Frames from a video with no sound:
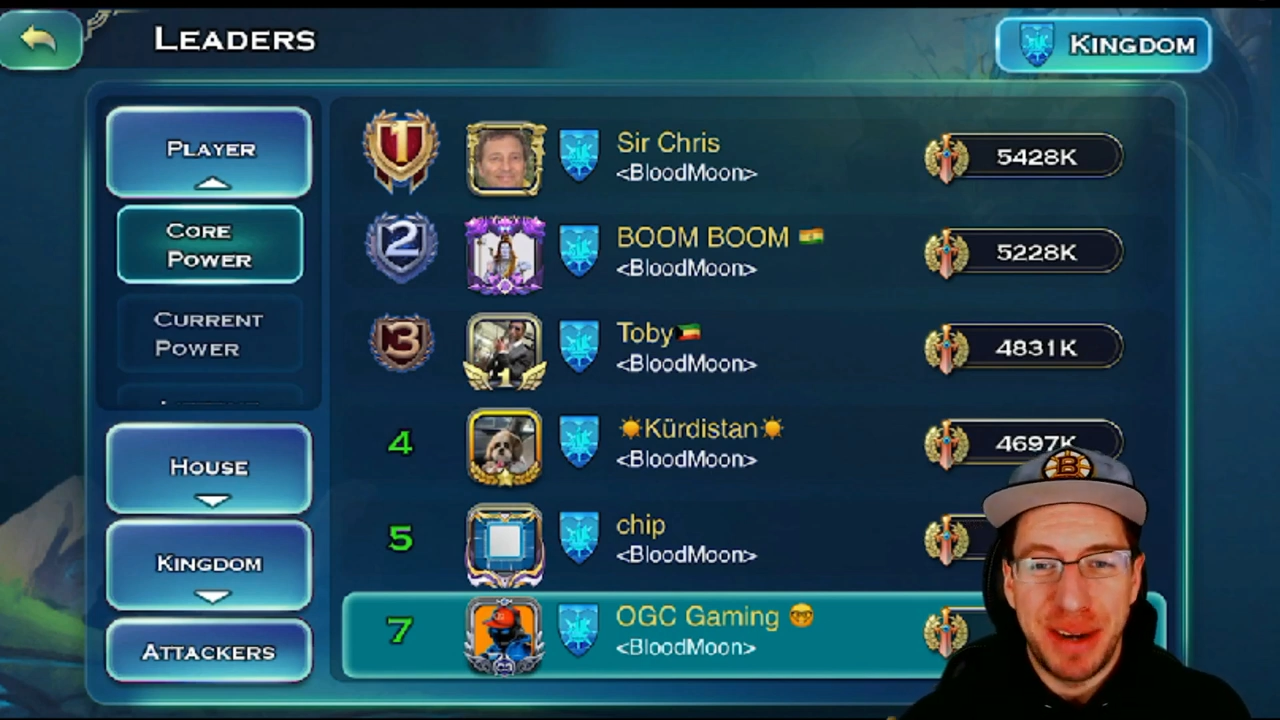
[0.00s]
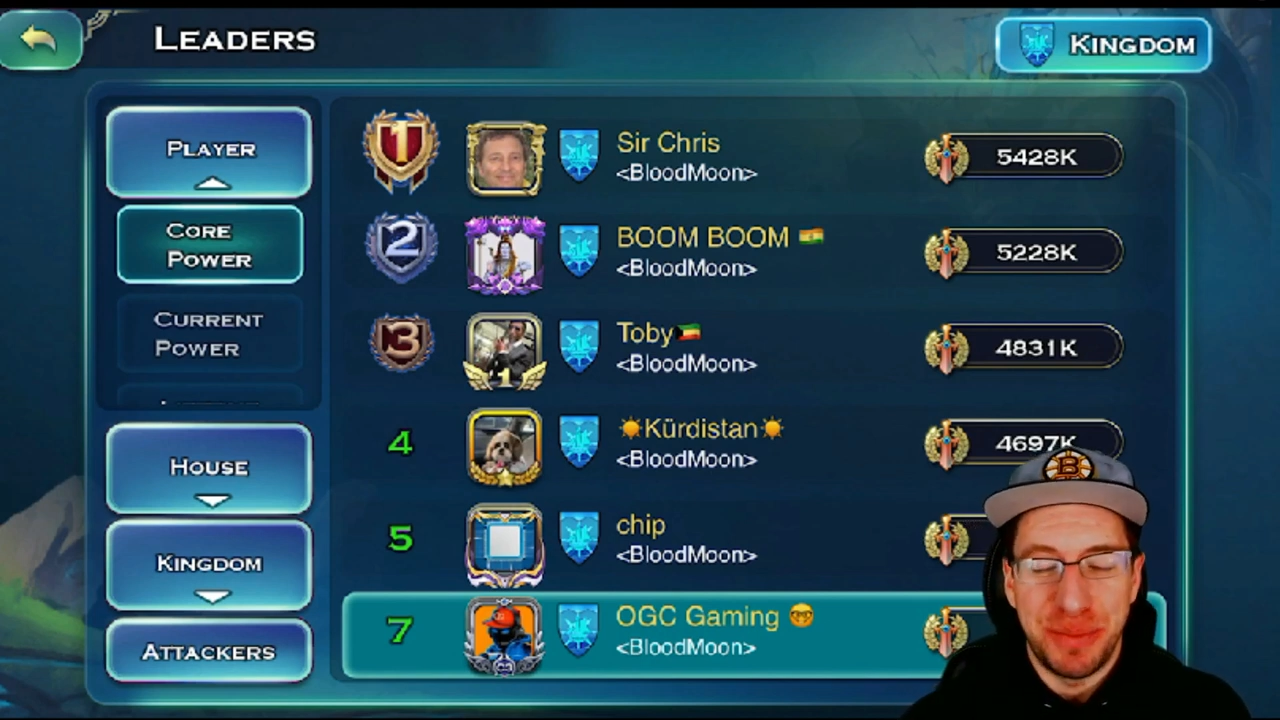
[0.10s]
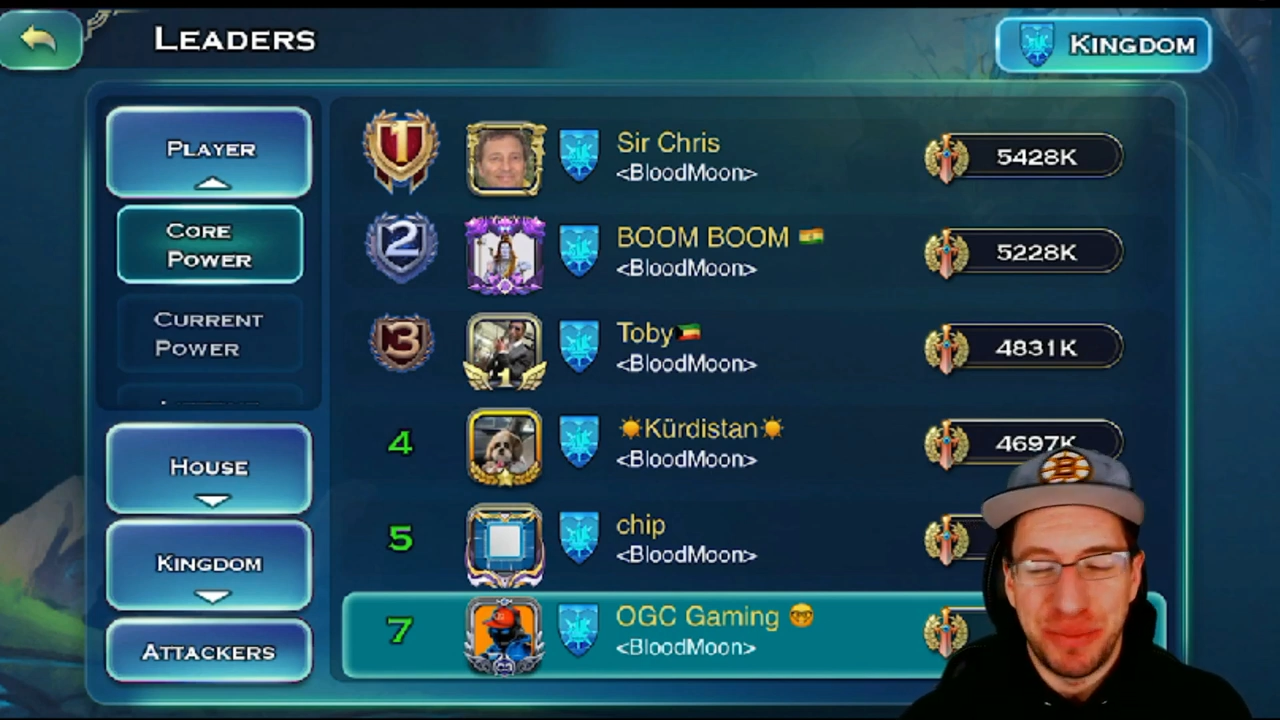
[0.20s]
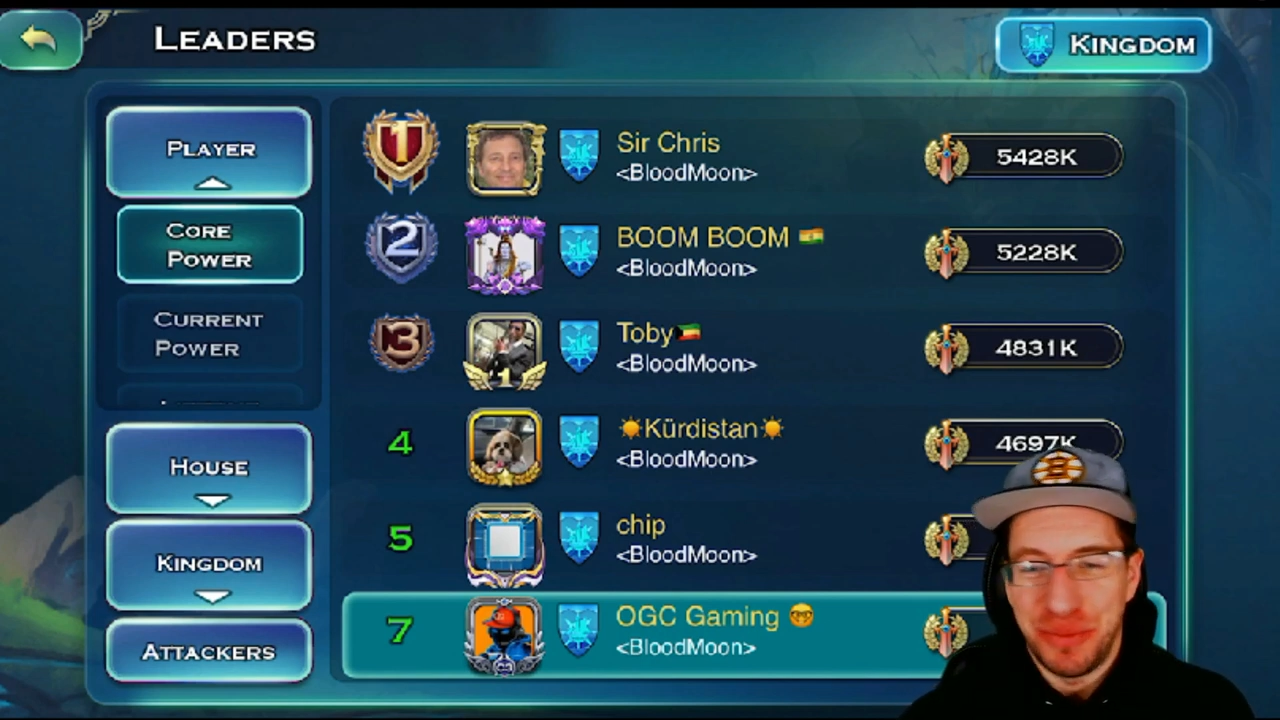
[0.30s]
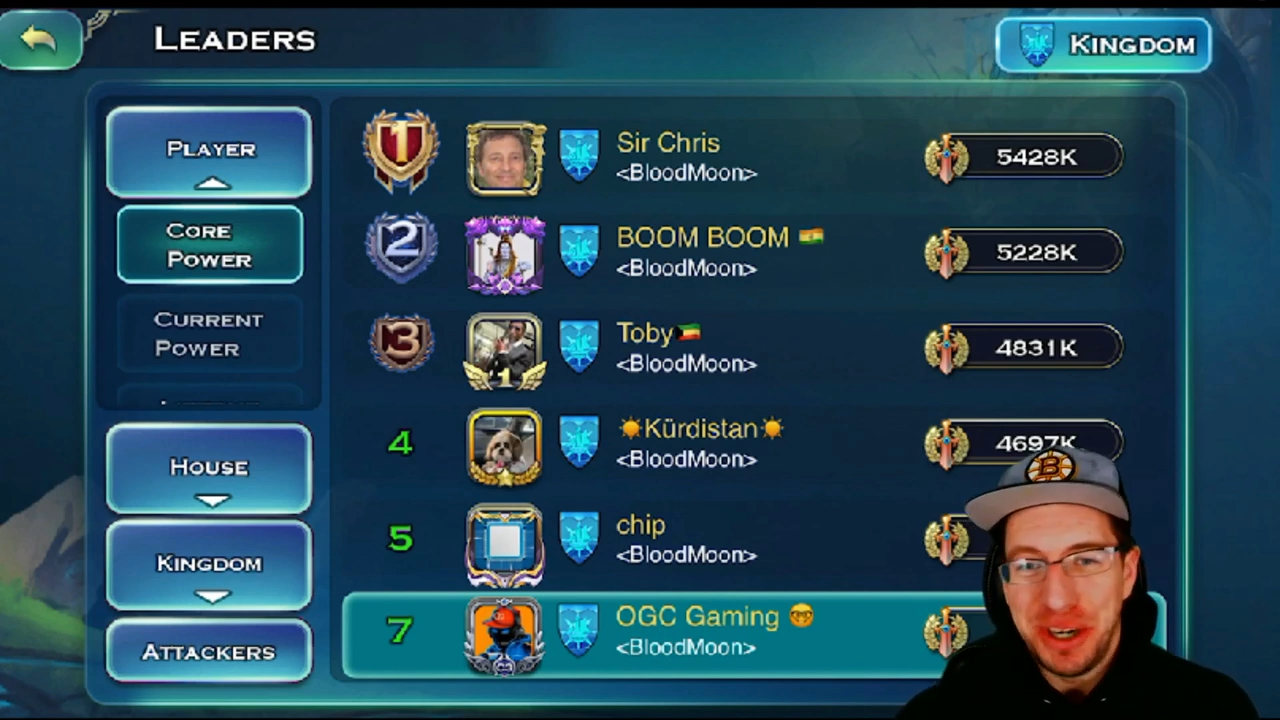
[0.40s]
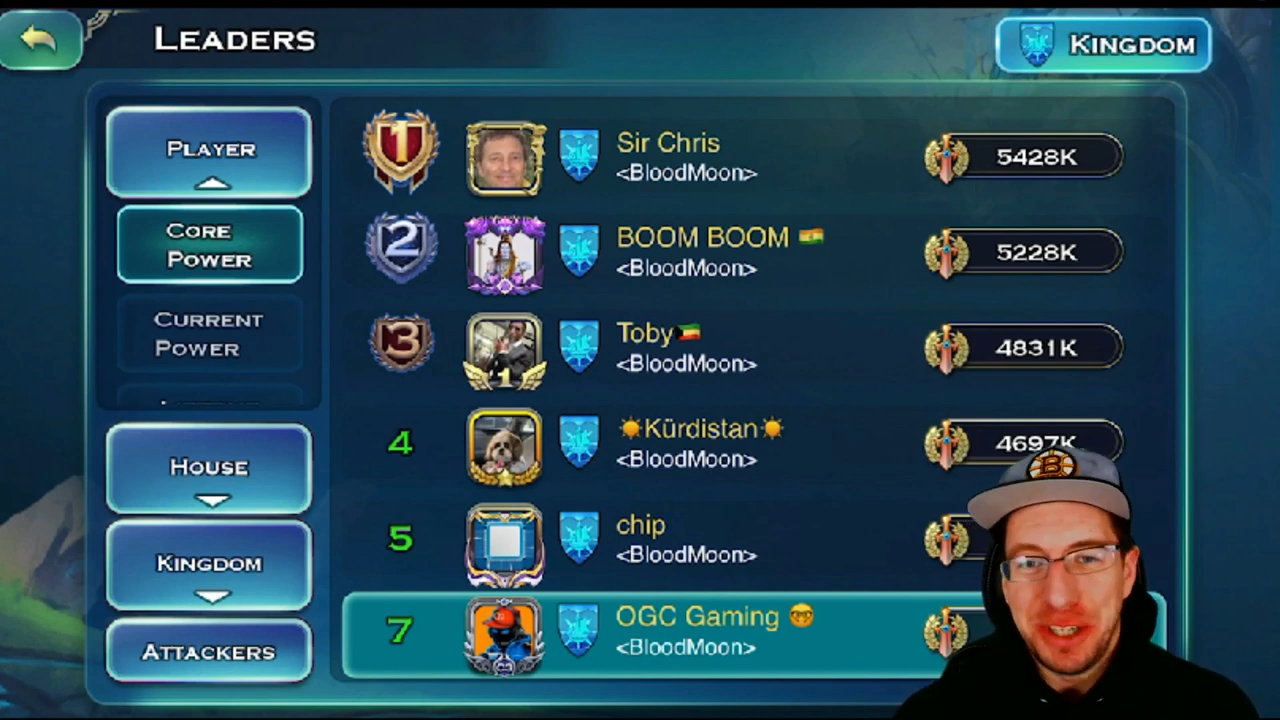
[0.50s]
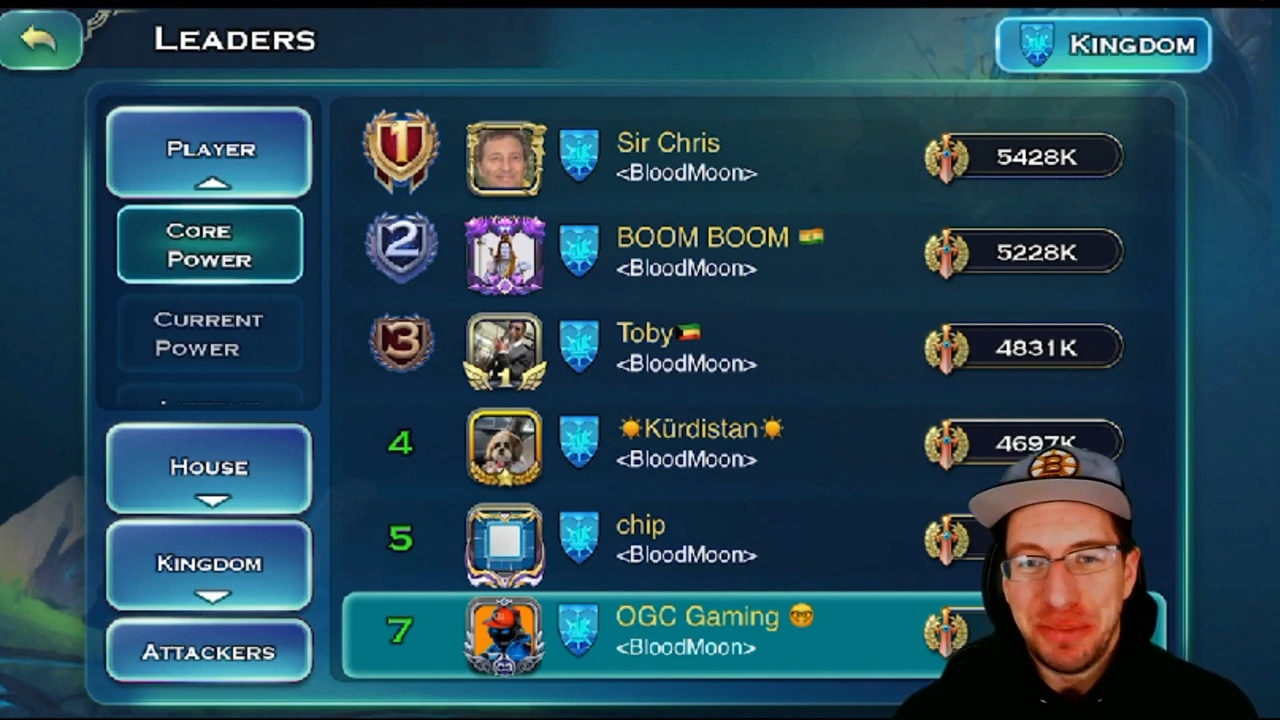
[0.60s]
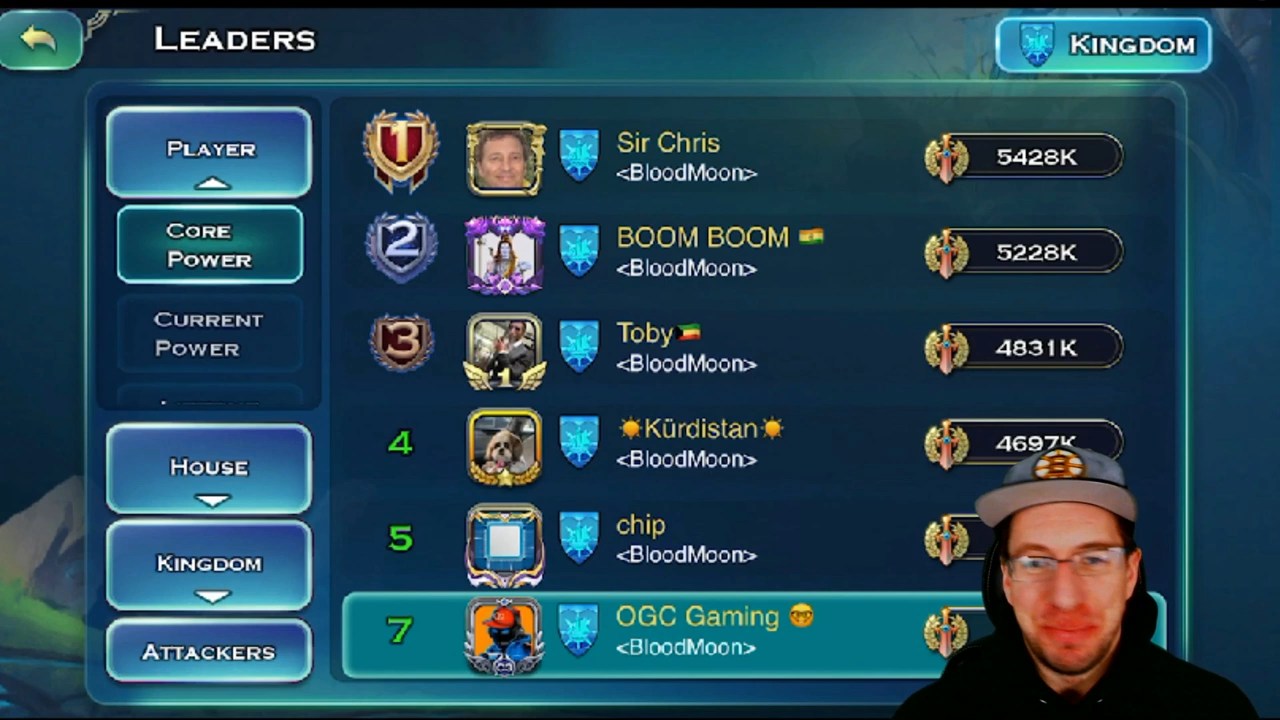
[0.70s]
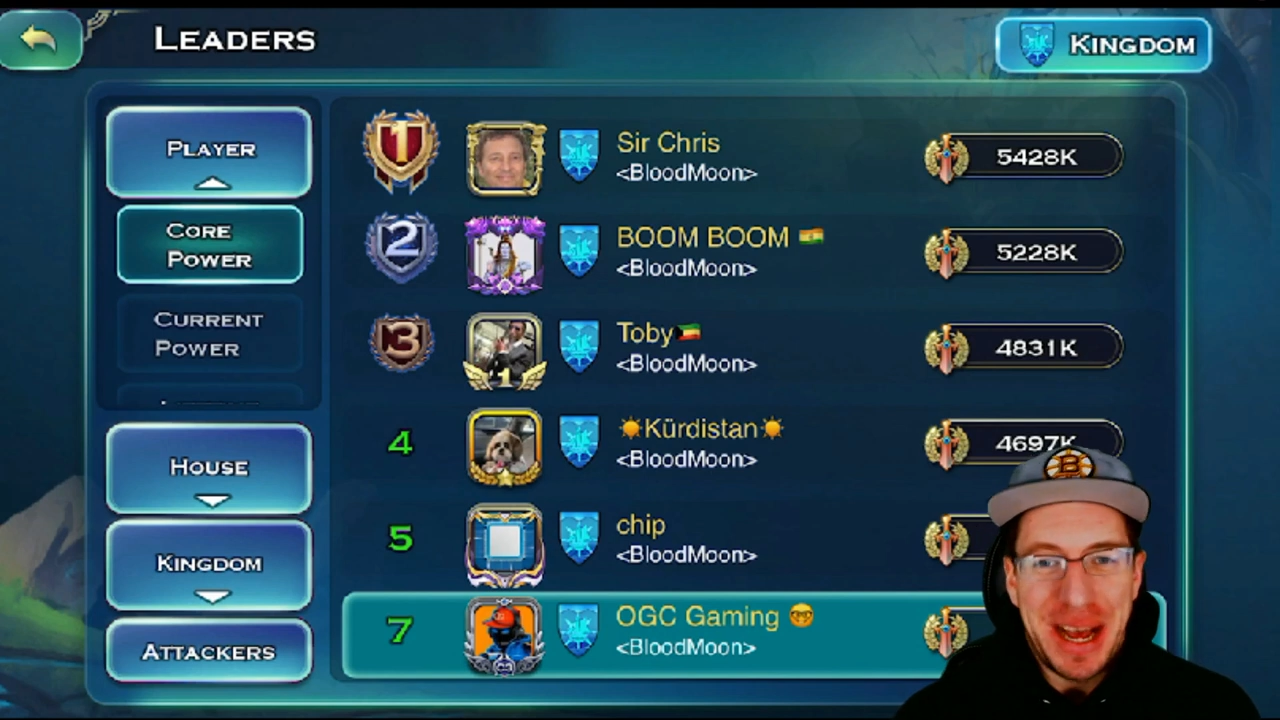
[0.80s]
where